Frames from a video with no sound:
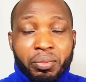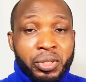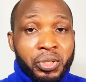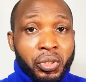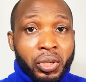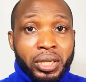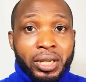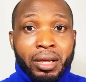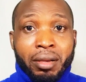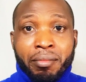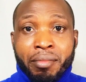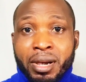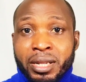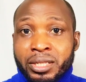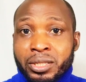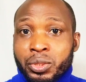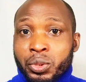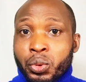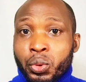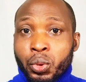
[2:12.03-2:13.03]
talking
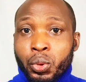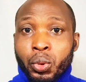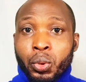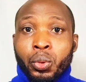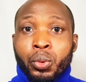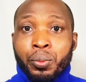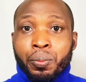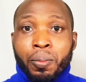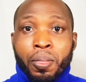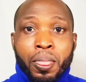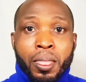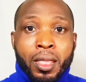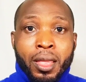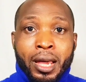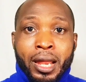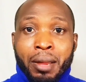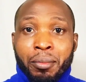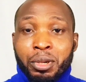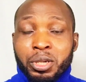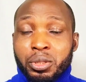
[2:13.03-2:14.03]
about Glo,
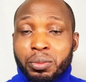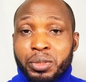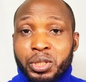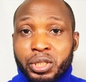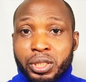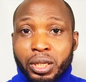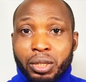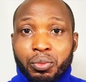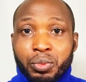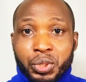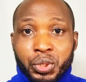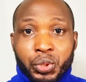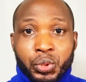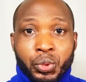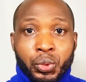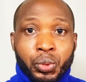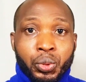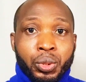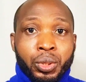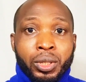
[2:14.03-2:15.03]
and I'm going to be sharing with
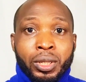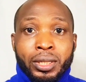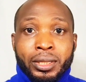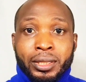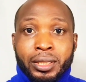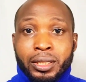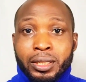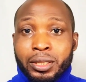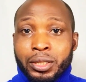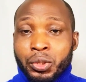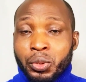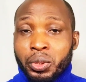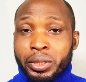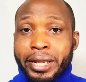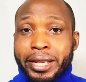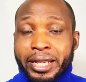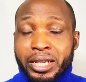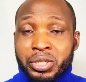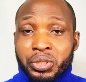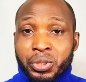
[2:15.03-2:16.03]
you the code
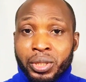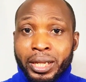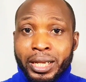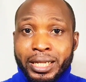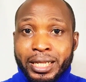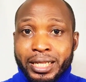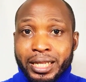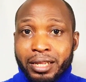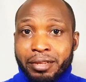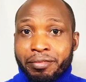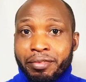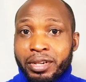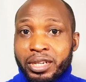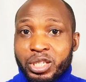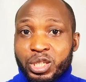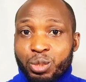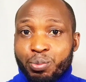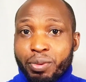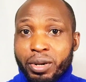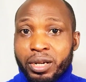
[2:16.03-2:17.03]
that I can use to get it at a very
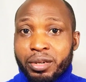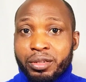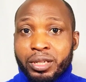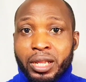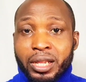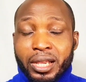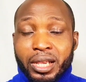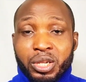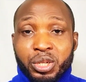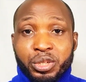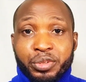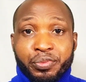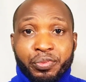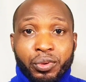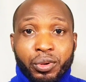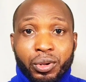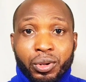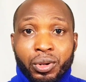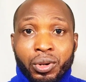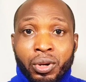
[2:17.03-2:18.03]
cheap rate that I can use
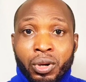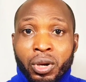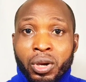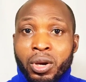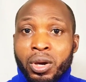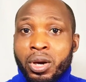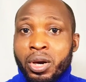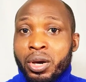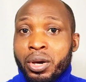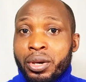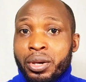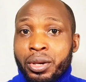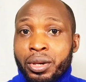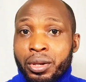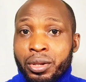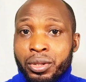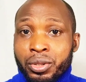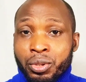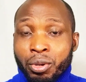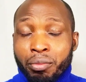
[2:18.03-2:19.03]
for
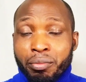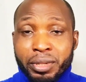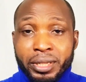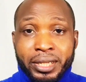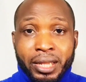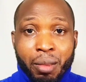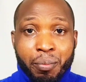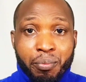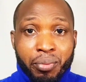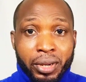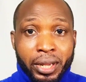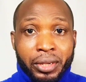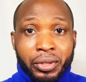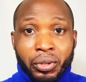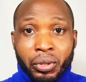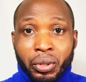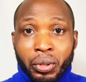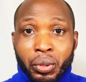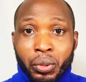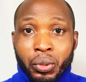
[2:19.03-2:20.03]
your midnight plan
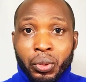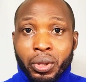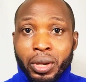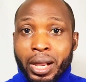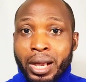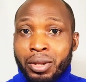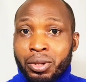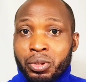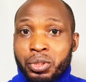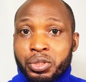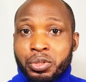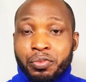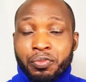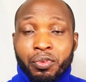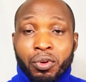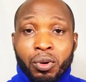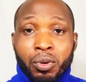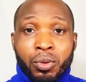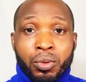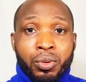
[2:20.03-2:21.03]
on Glo and also
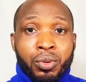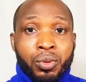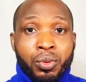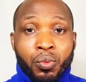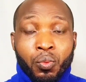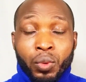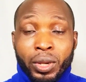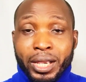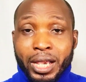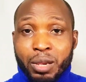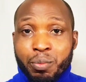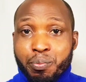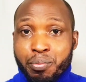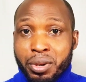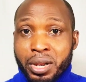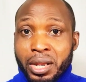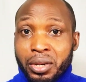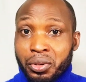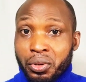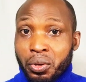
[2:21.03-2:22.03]
for weekend
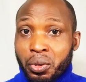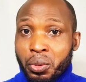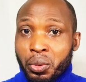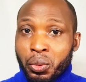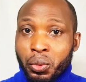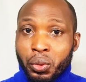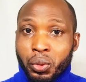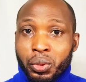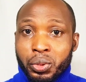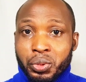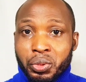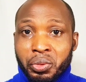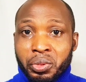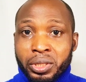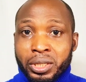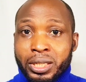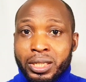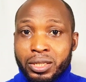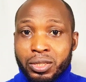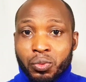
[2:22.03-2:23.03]
plan on Glo. So
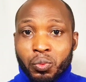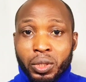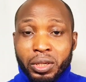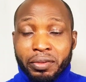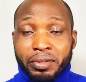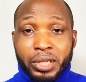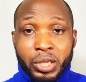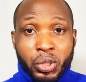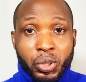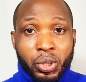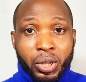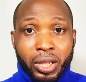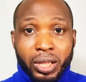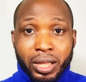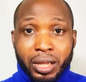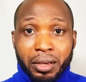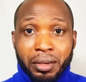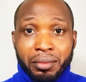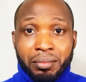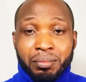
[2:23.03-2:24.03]
this is one of the unique
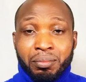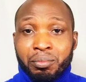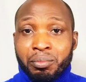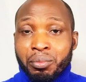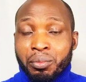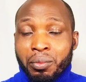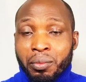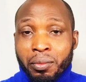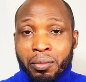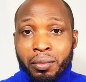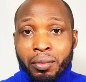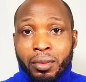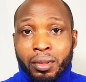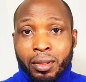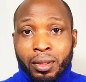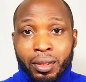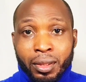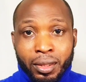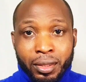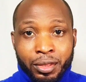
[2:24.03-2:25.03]

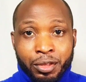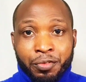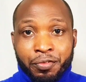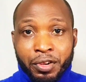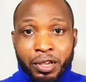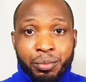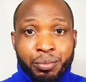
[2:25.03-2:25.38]
difference